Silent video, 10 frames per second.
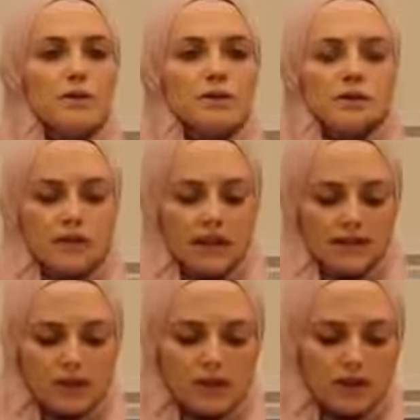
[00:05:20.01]
which is
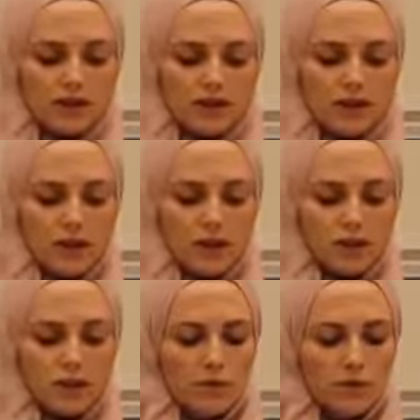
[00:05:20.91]
generally that
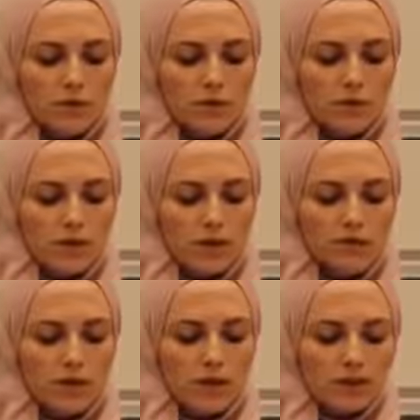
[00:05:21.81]
women who
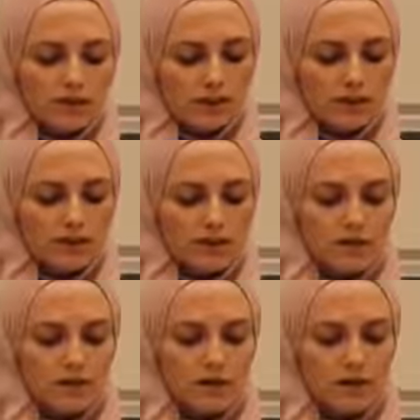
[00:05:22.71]
convert tend to
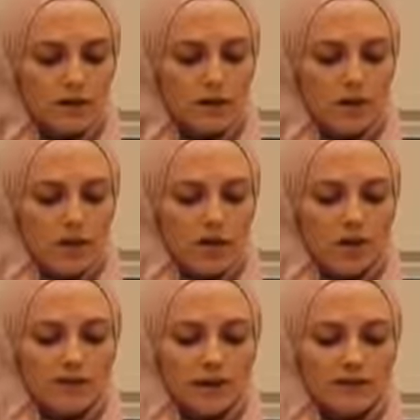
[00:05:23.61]
do so
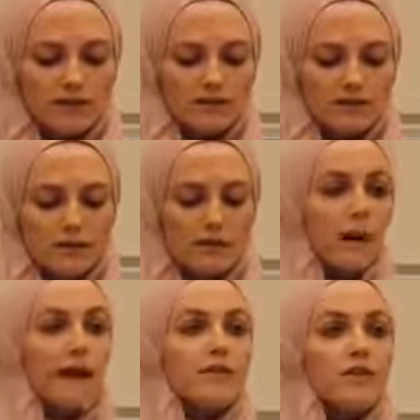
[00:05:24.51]
on the basis of
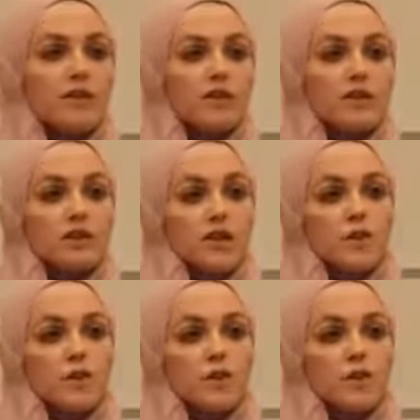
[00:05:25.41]
marriage,